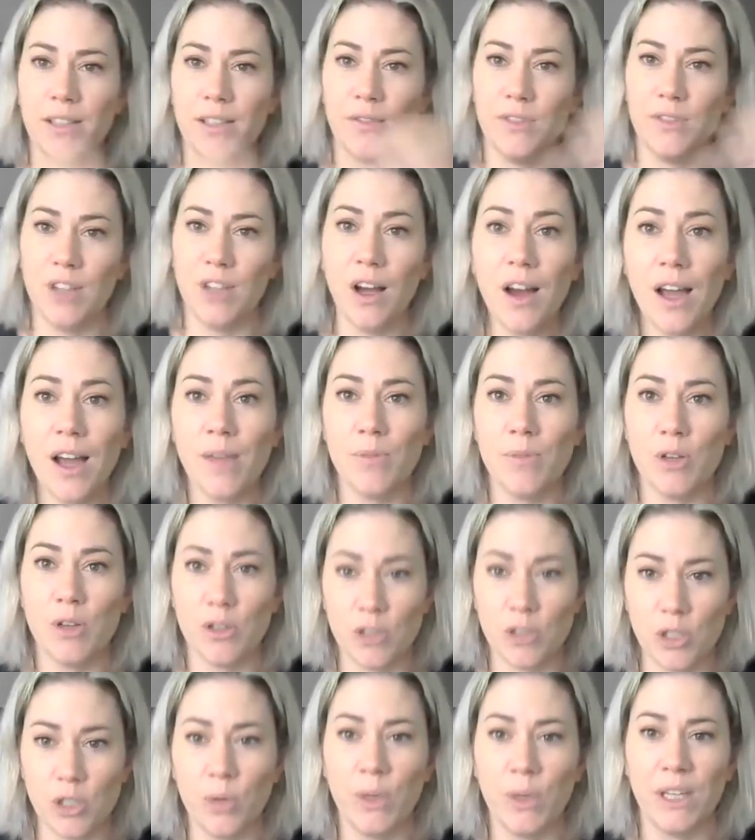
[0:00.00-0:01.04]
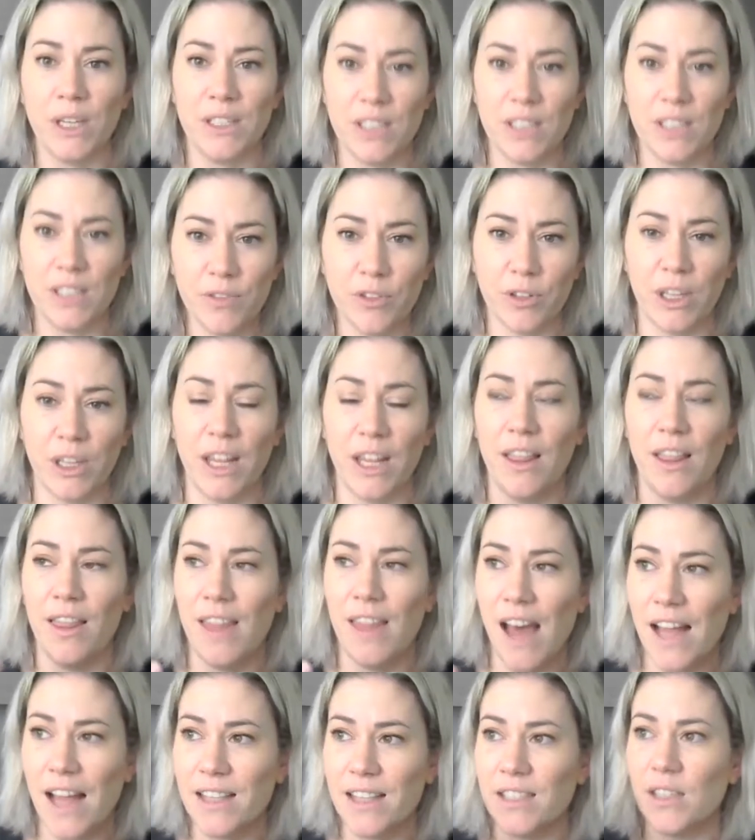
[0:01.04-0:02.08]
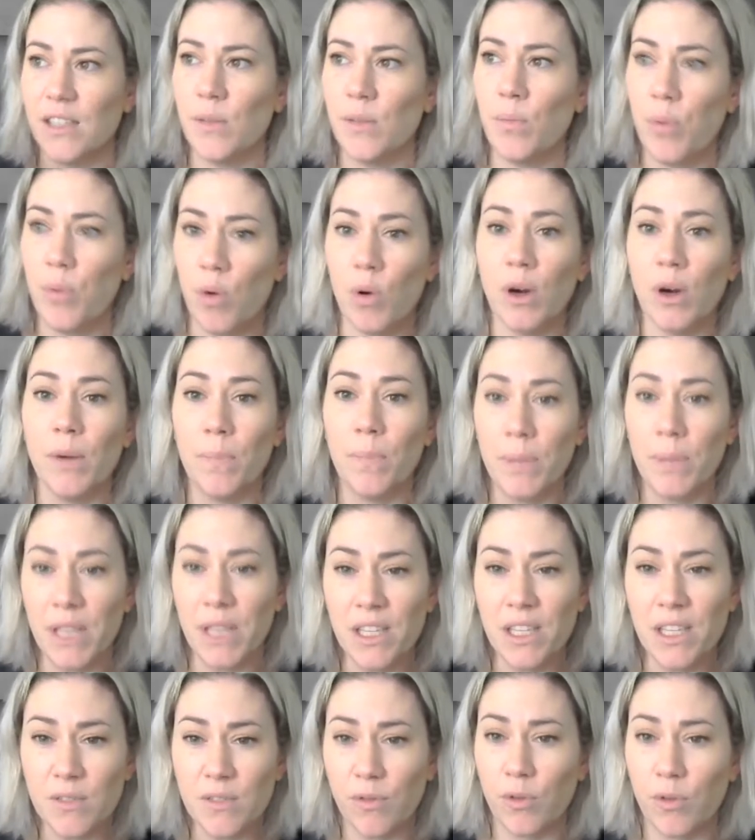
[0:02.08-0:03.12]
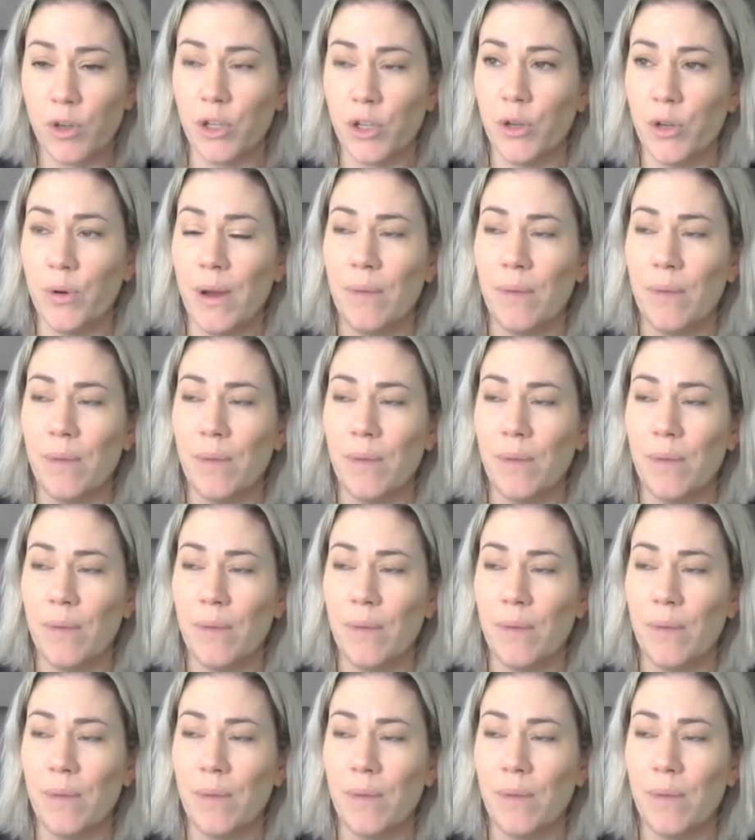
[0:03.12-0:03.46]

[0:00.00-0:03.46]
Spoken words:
of time you're doing differently. That's an important piece for you.